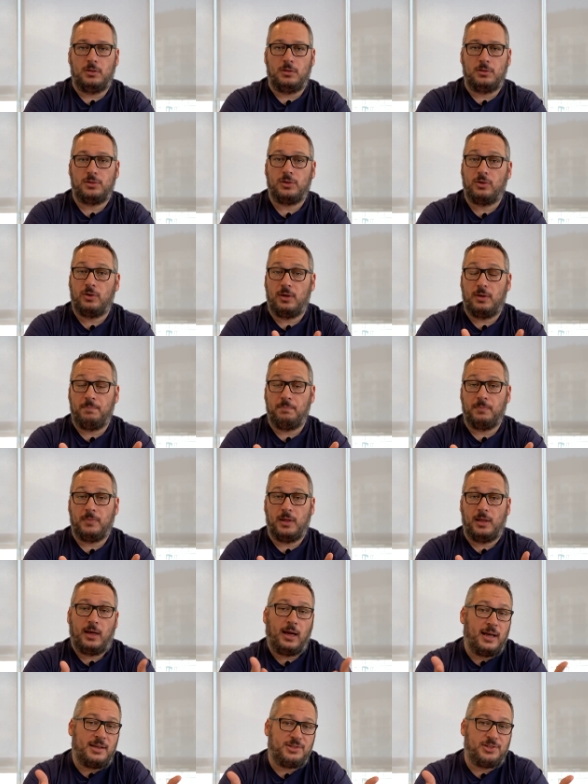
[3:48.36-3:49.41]
So
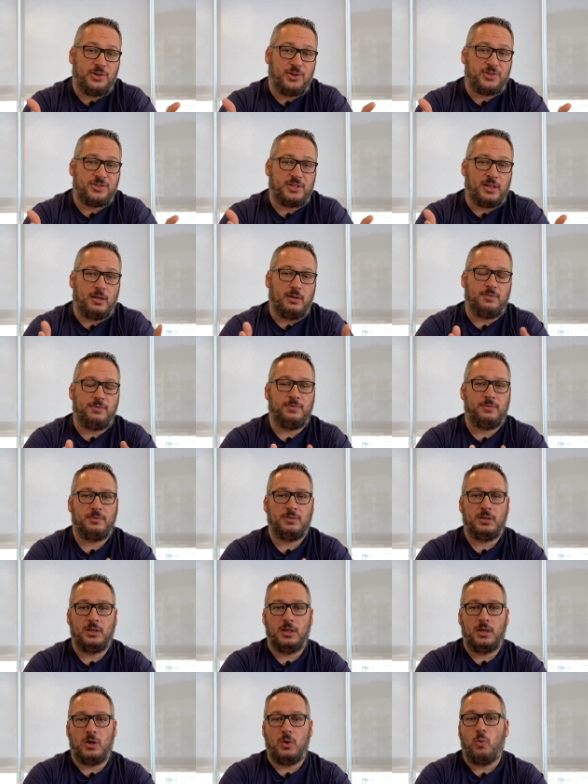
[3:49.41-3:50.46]
ask yourself,
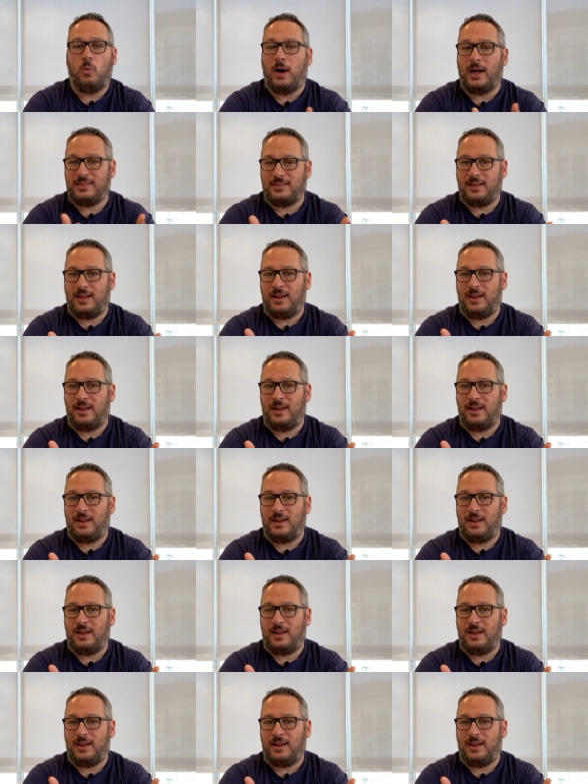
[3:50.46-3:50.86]
what